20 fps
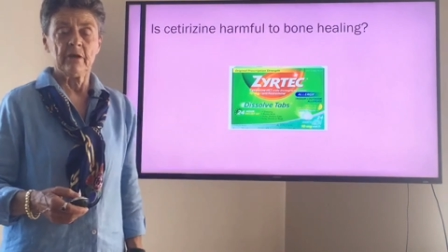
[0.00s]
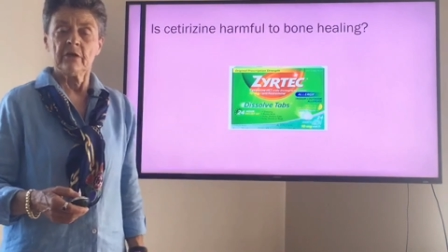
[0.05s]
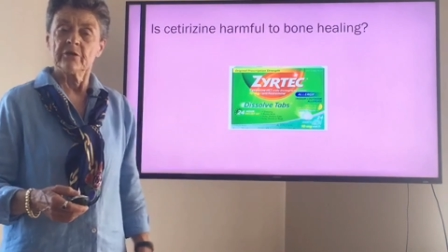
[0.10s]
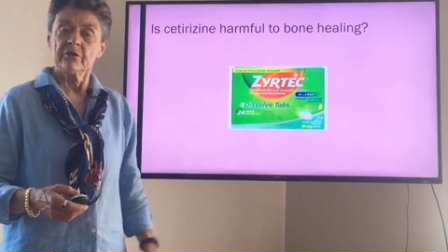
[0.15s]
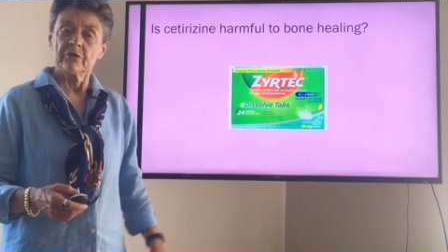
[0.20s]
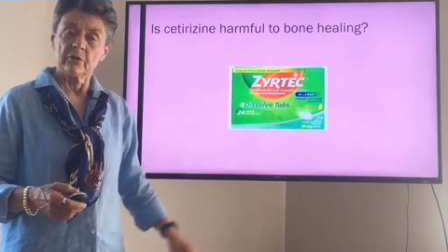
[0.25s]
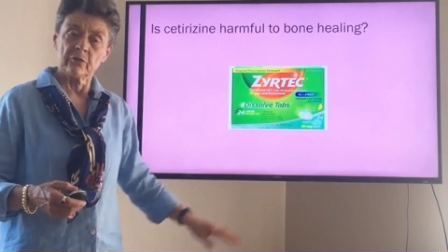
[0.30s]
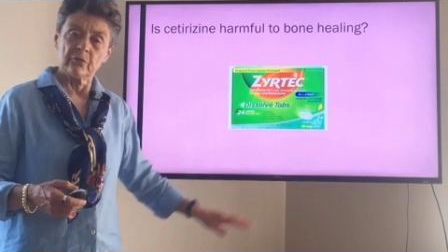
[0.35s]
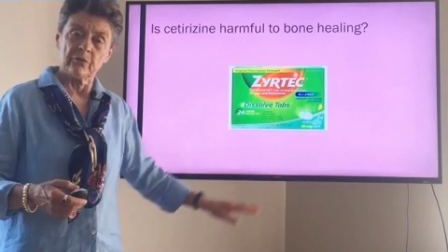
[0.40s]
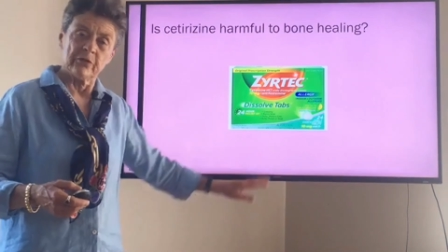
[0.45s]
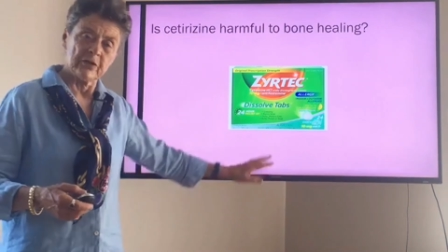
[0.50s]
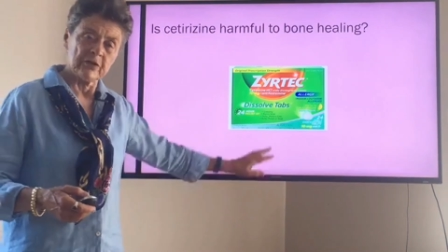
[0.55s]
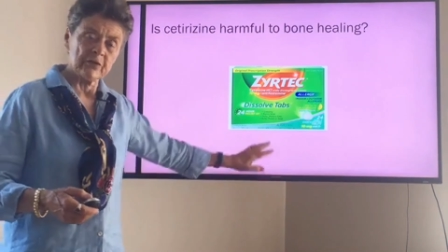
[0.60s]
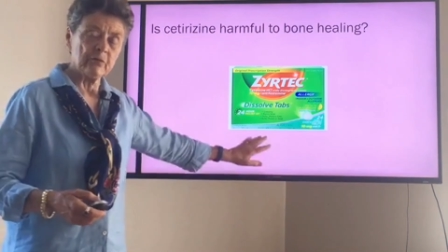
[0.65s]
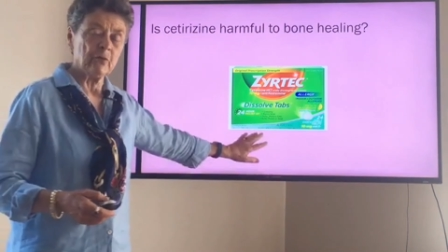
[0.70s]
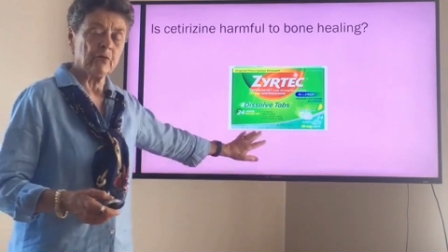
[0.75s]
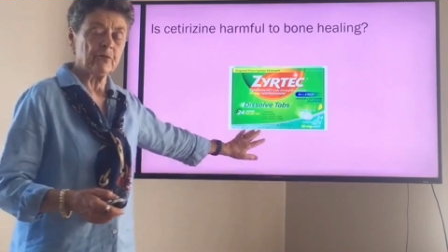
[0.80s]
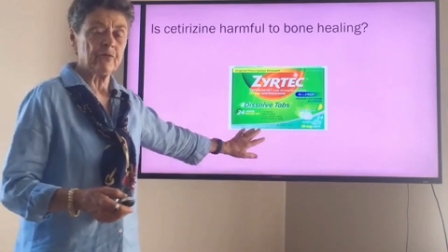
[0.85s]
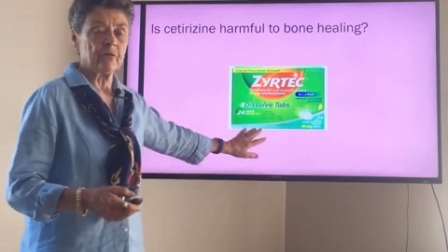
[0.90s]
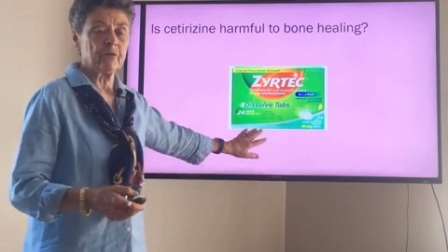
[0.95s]
So this
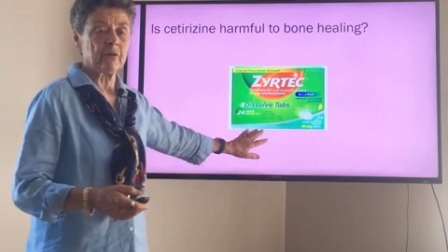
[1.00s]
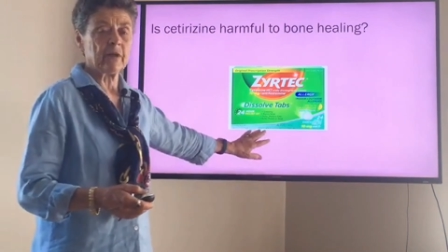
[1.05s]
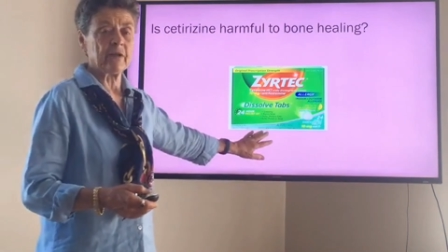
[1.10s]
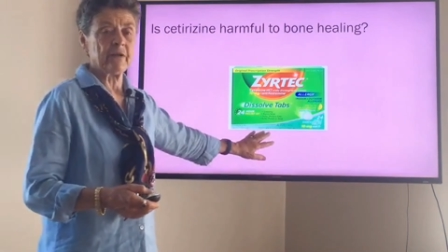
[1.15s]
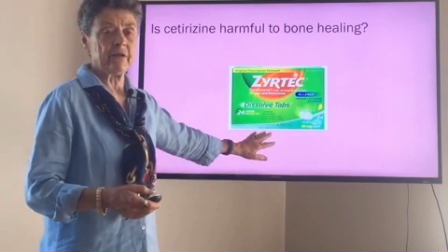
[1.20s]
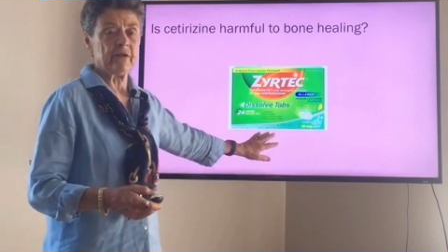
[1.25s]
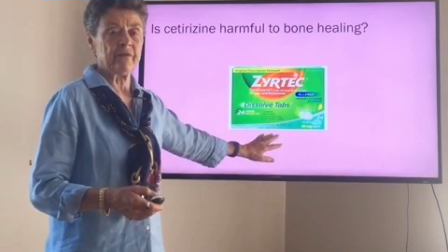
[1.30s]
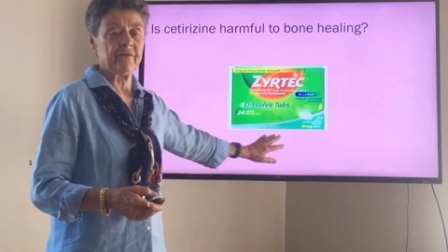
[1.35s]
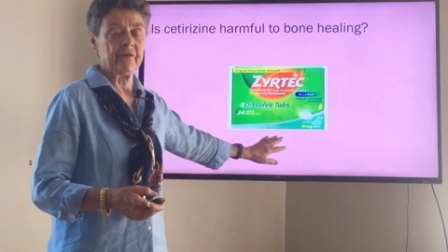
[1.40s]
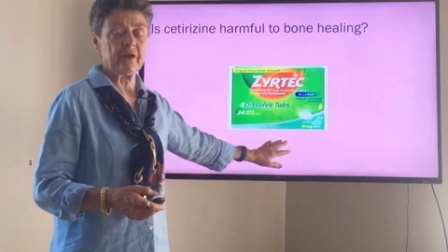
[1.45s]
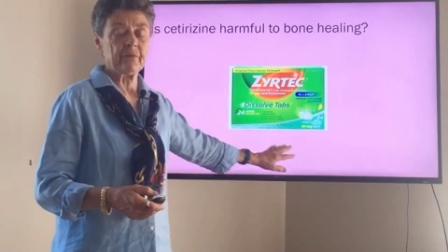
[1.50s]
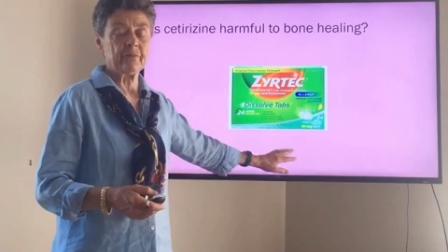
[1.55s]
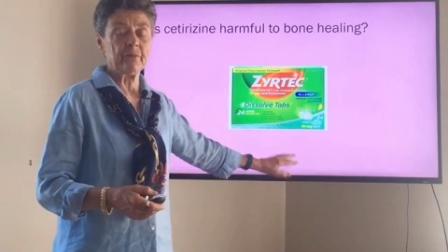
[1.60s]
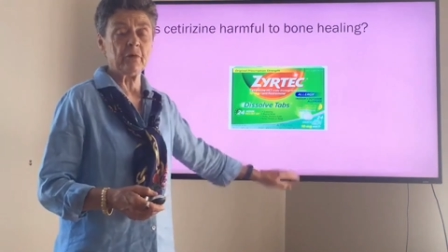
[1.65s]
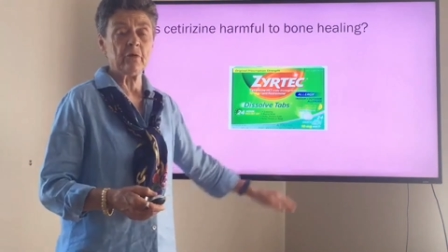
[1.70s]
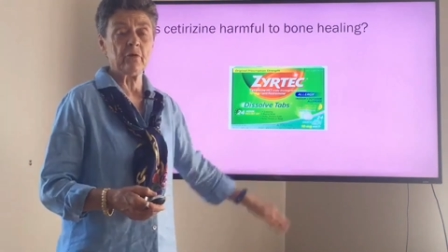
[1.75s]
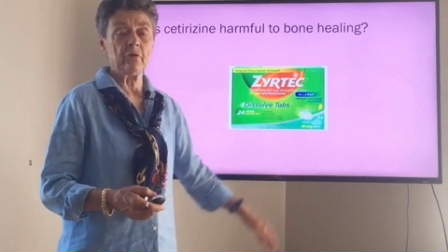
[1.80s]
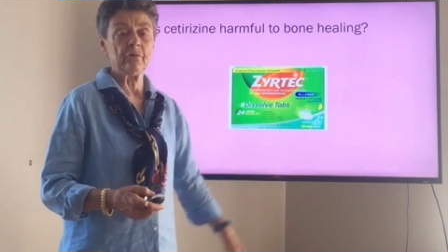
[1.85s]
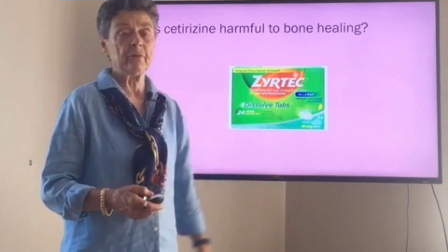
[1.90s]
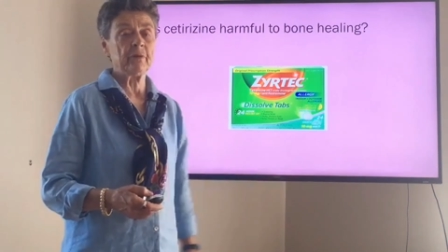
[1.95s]
won't directly affect bone,